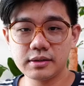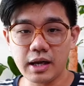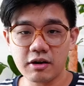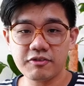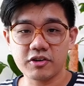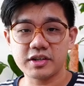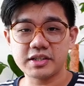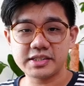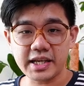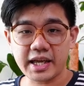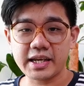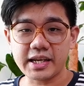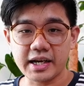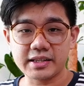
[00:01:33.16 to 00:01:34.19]
Now for the
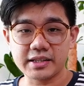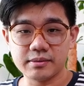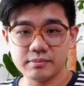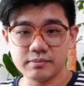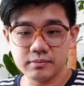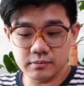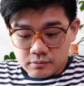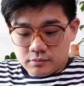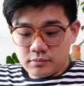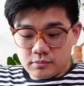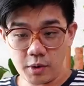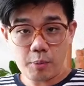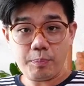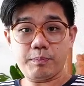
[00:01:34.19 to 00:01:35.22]
second item.
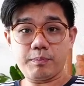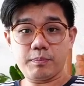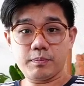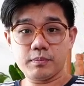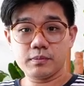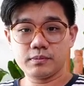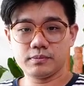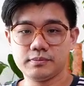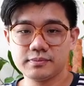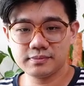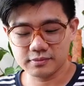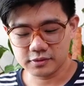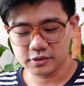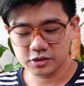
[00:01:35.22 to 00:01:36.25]
Boop!
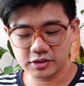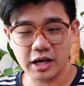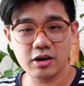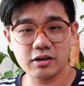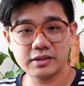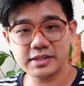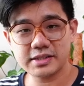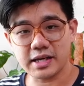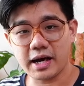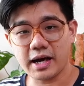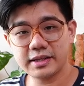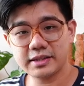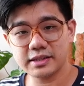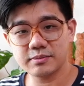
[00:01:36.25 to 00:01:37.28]
So now these
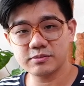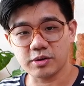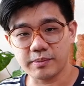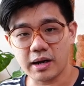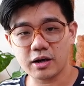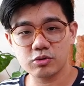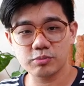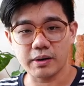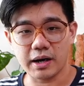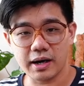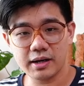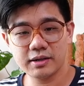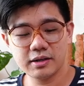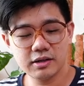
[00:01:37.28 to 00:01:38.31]
are items from
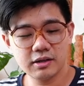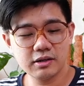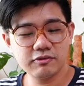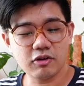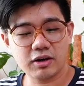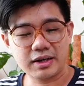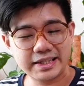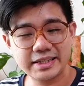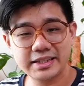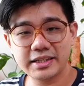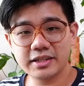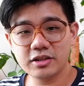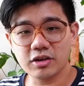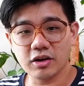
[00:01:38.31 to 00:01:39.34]
Hakuba for
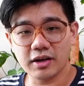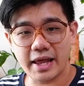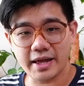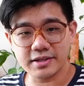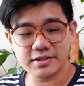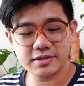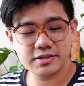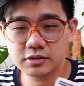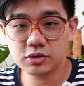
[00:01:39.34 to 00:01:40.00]
cleaning your lens.